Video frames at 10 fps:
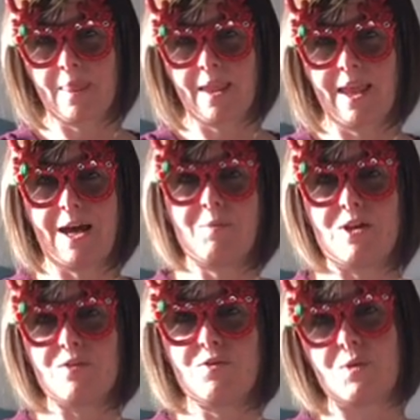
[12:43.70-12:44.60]
And we
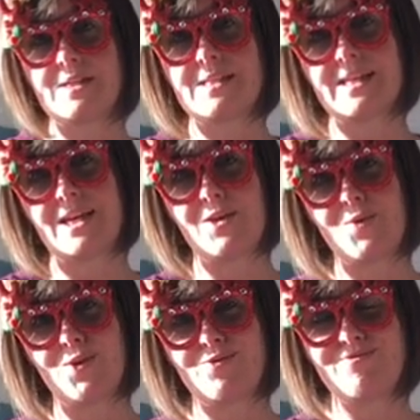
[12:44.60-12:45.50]
look forward to seeing you
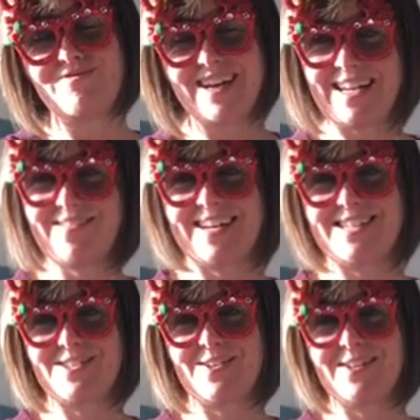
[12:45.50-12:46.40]
all really, really
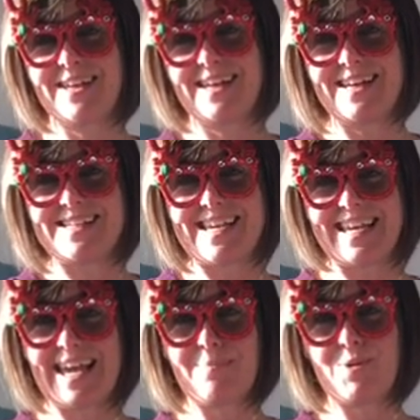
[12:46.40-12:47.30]
soon. Take
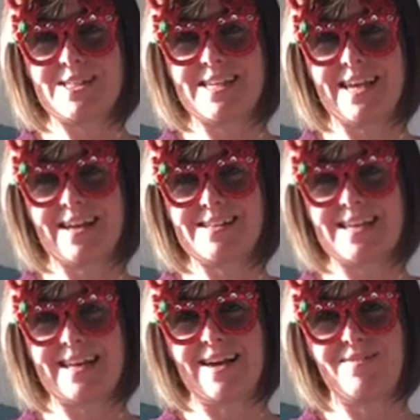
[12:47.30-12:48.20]
care, boys and girls,
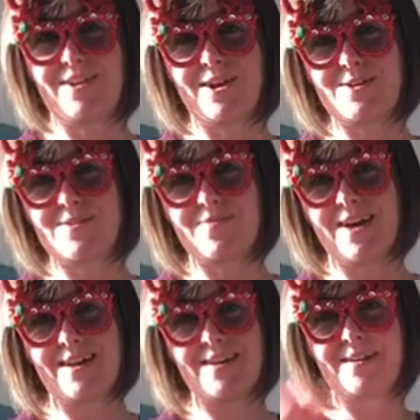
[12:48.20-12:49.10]
and have loads of
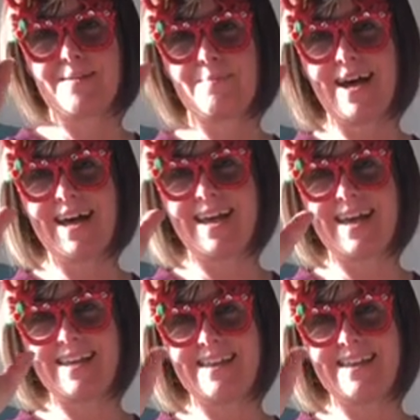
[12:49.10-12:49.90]
fun. Bye.